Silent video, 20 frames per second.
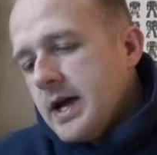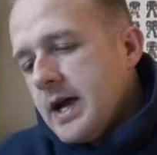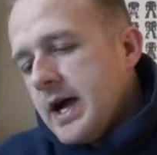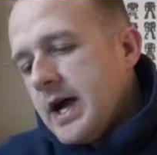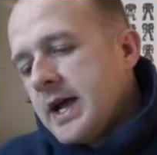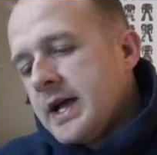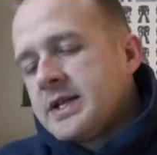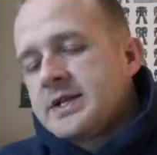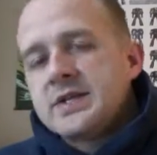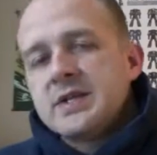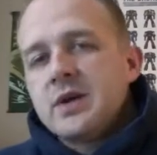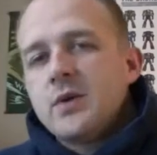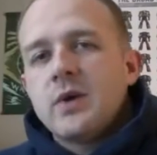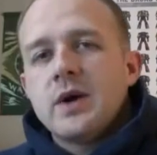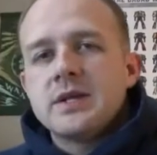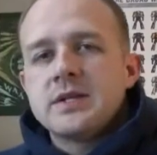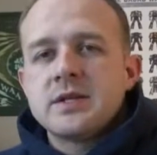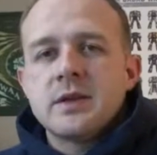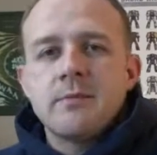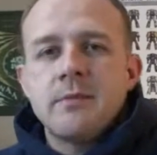I can see
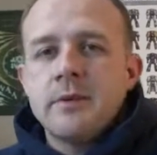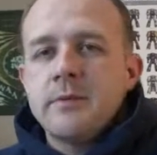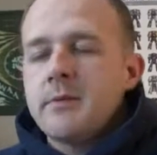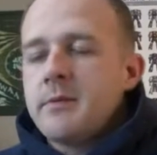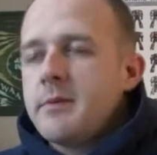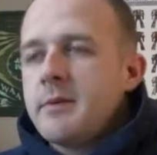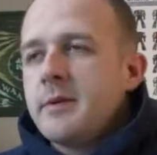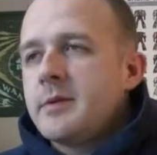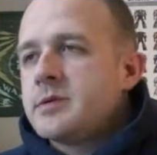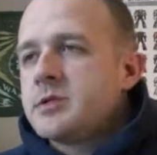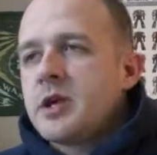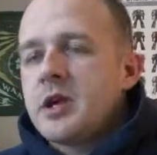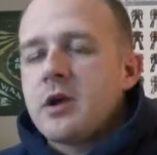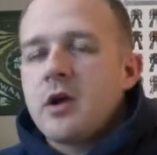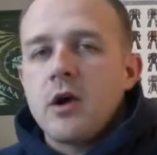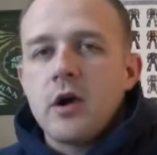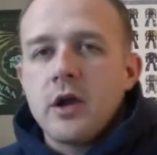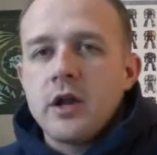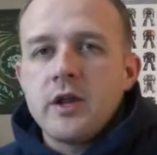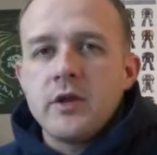why some people maybe try to
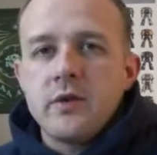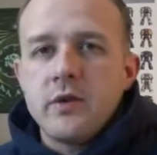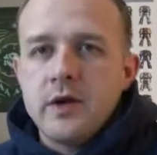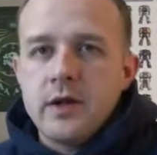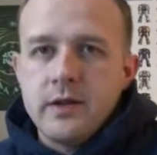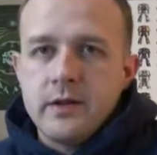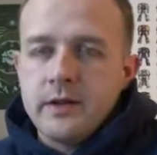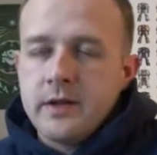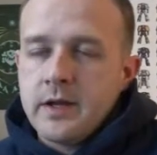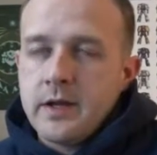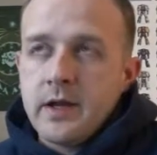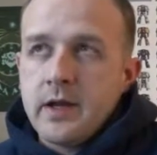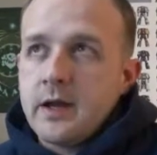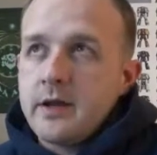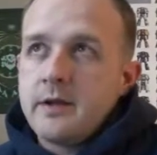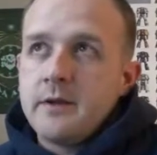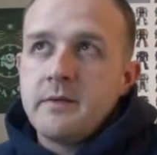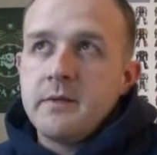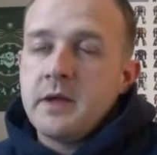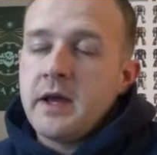argue it.
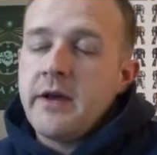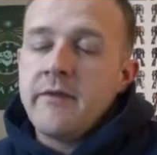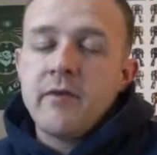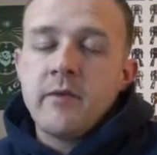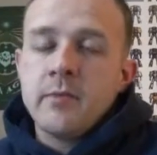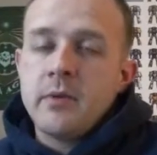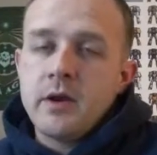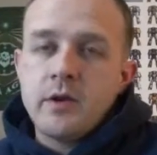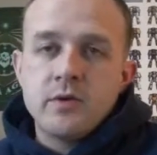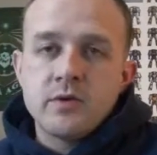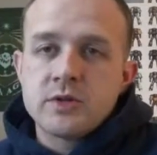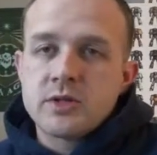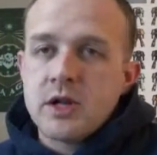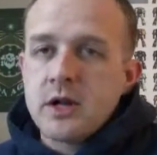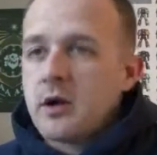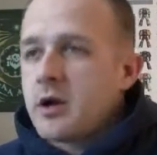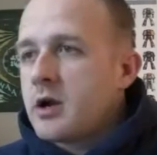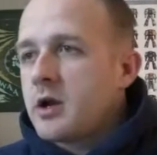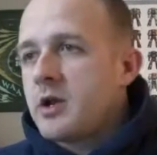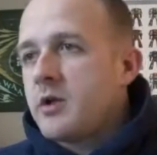Everybody will try
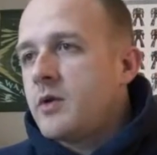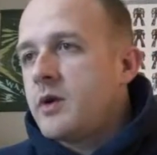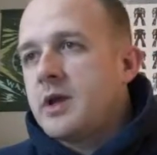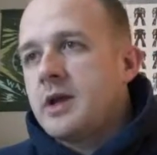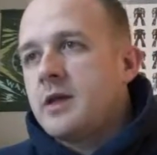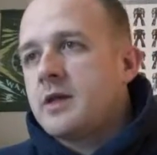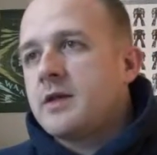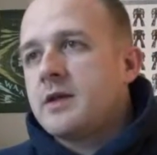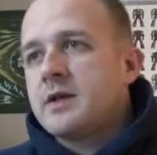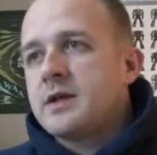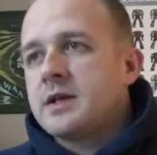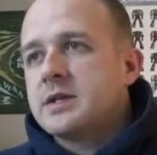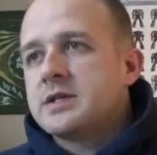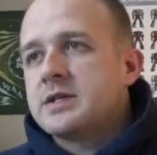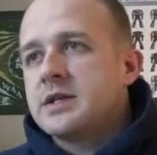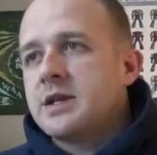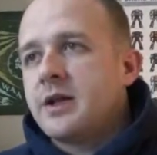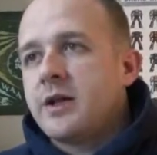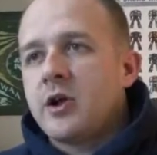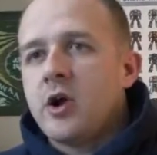to argue anything they
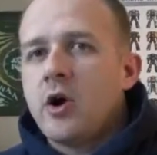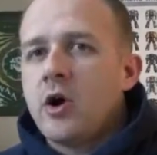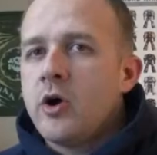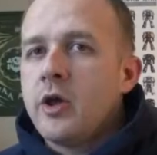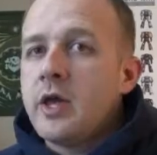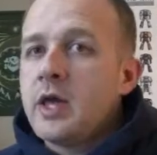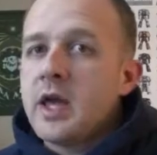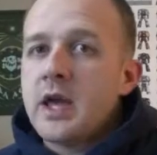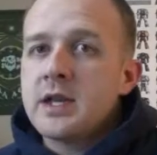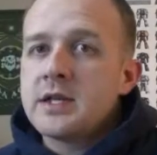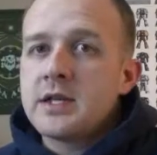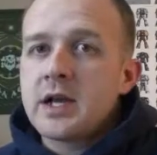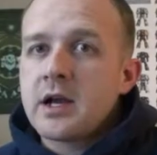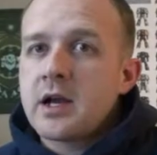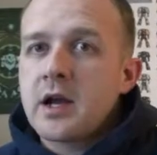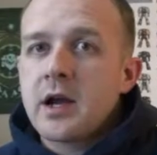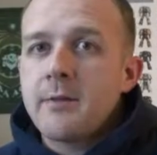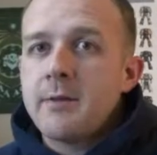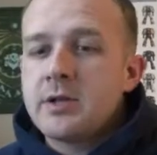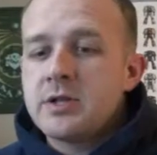see. Like, oh, he can't take
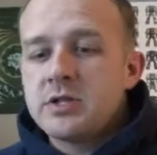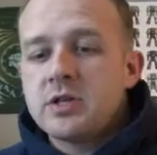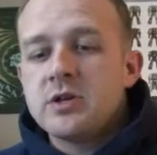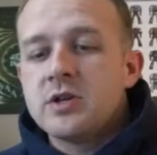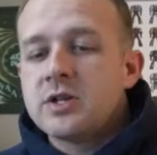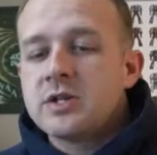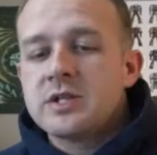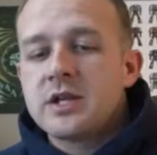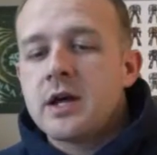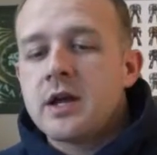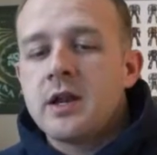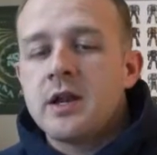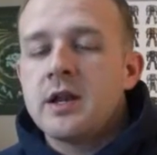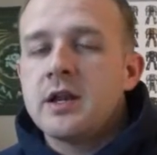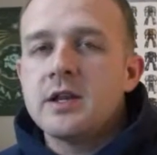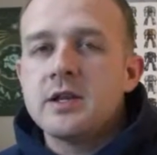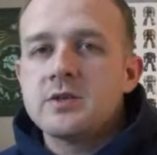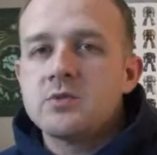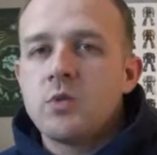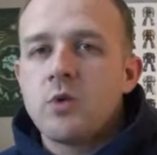a combat shield. It's not in
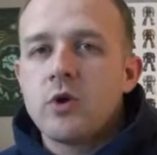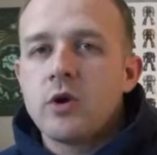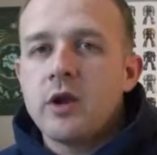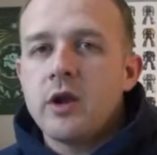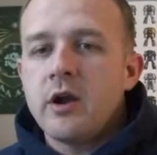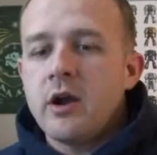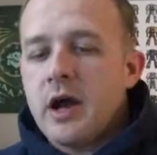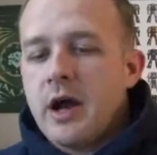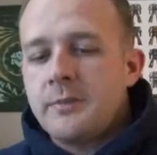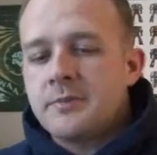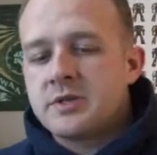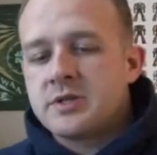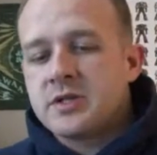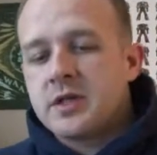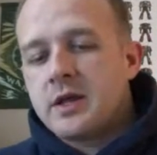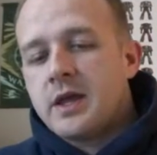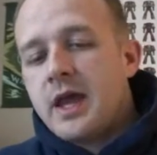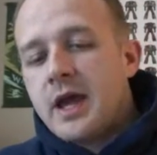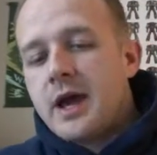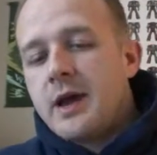his war gear options.
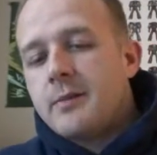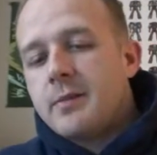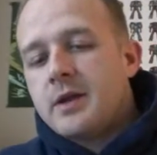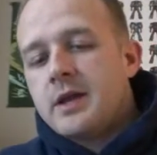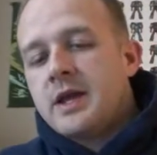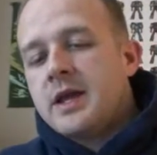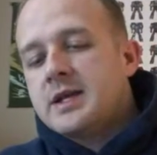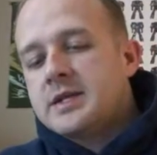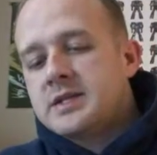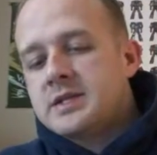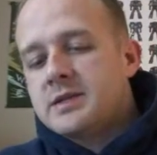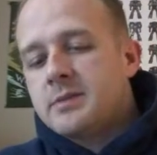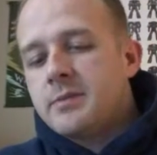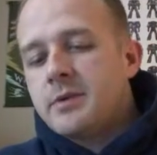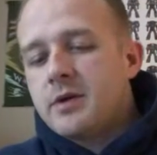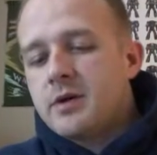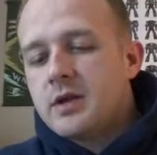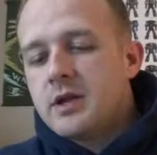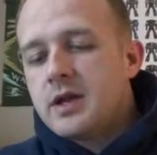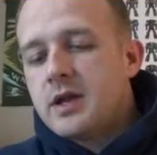Like, yeah, but he has this
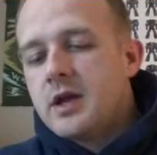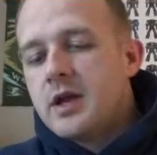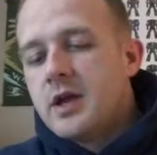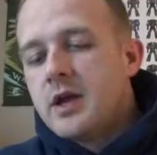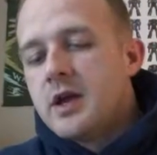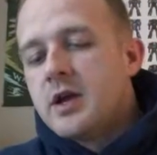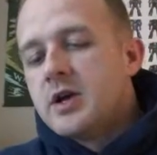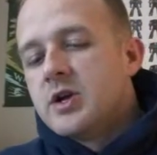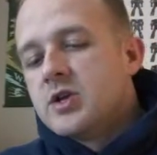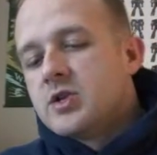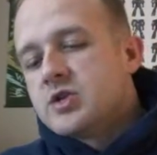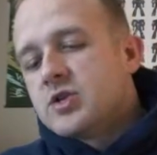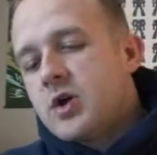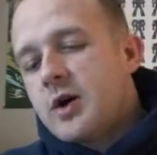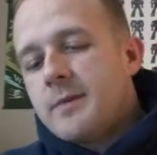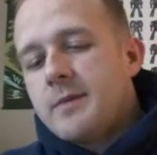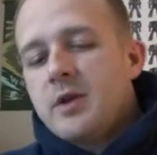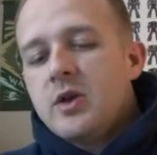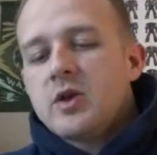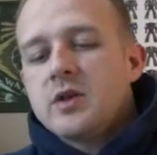ability. So,
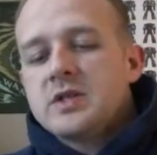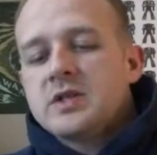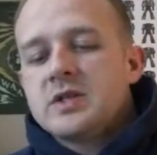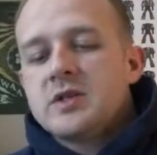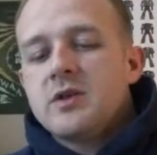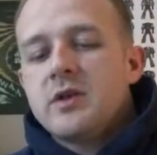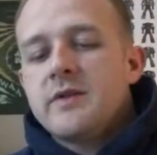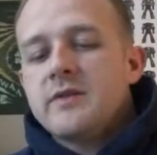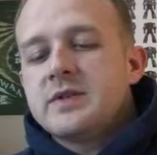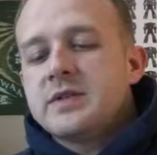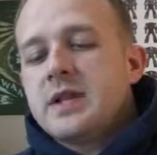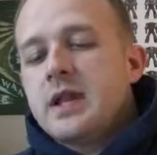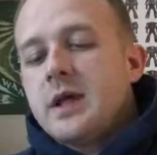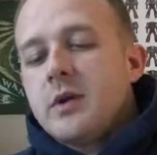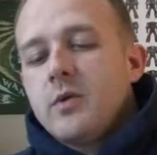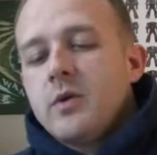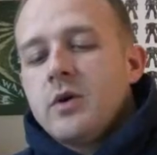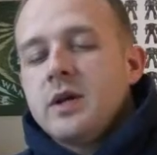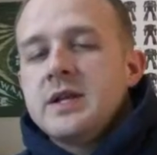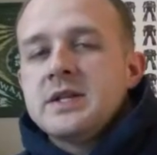you could still even say,
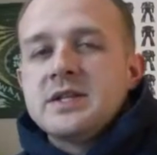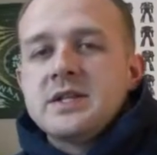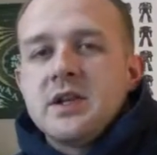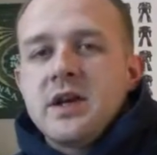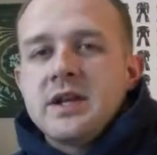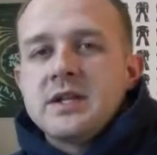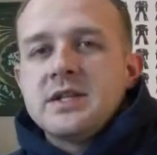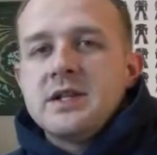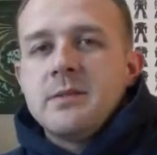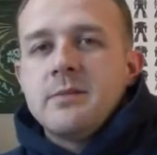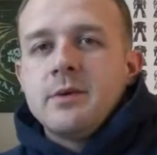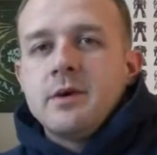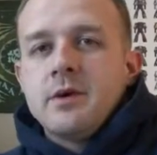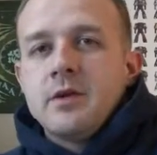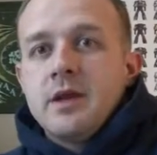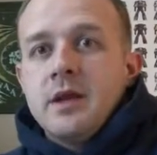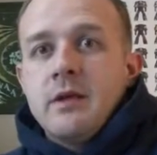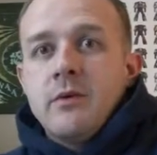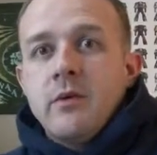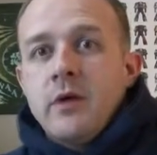well, he still has the
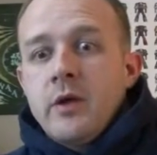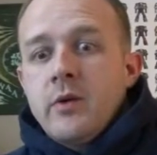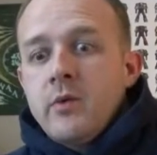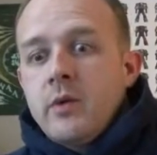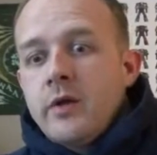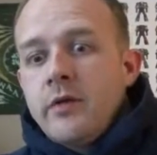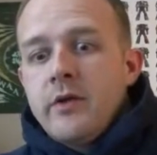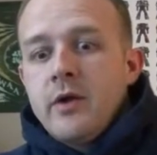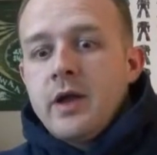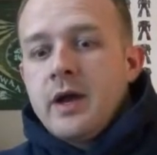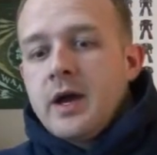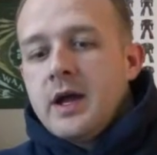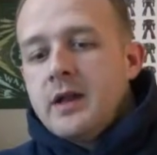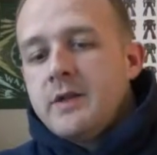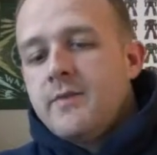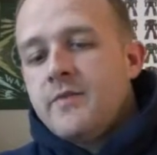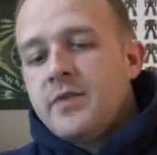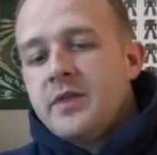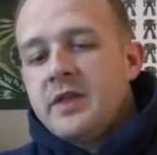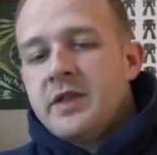ability. Like, whether or
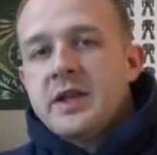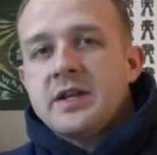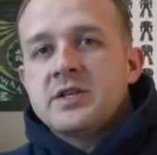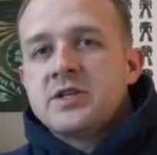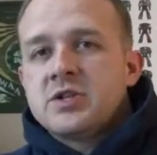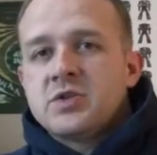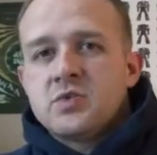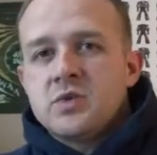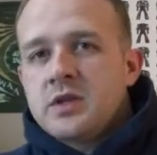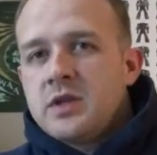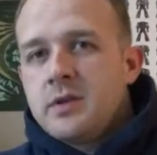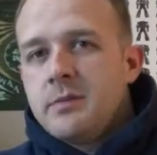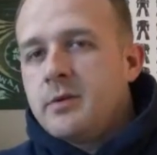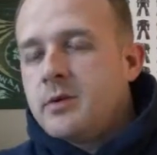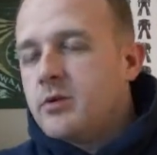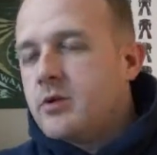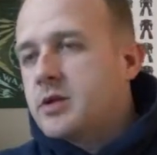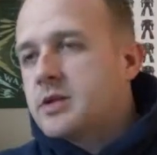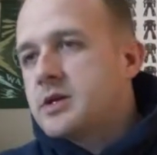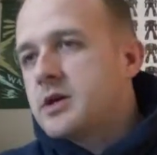not that's just what the
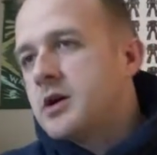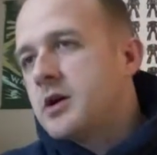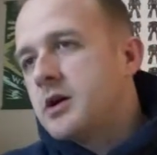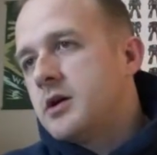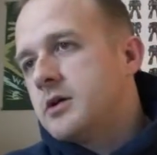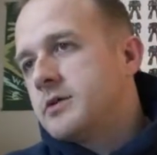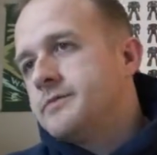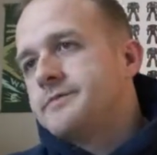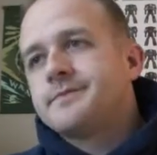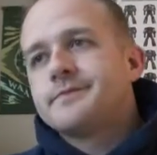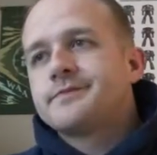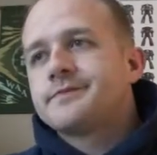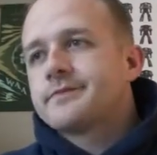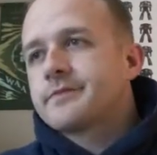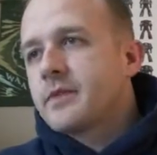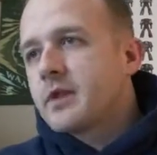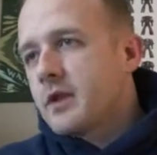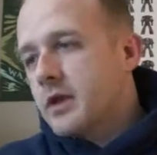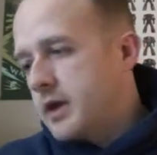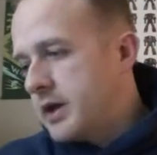ability is called.
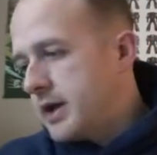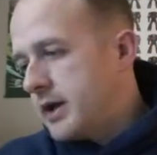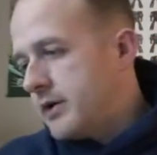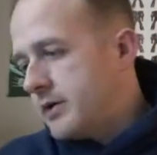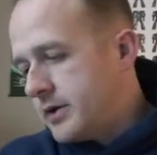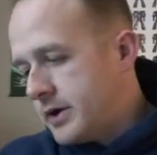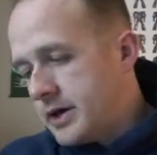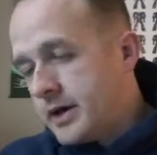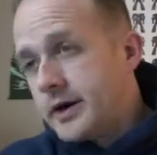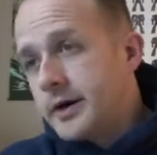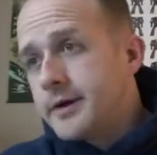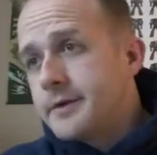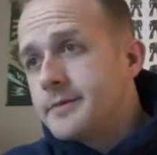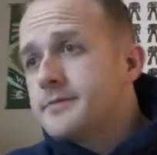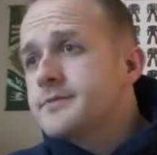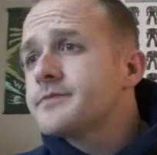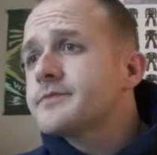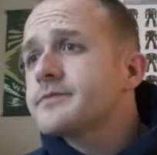Yeah, I don't know.